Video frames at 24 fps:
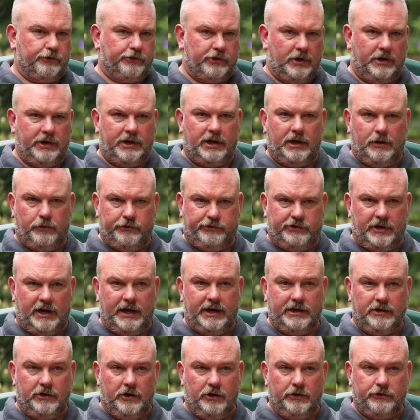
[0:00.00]
Sunday I was
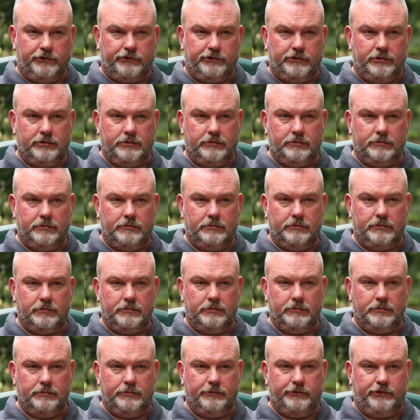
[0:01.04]
diagnosed.
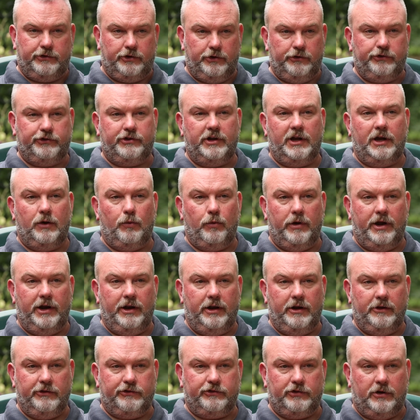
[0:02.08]
Tuesday I went
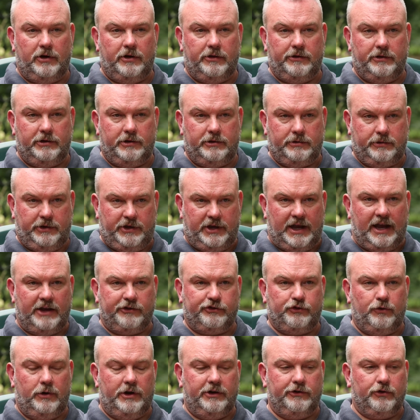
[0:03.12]
in and saw the
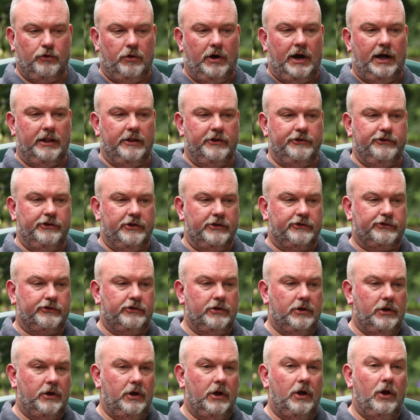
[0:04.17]
gastroenterologist.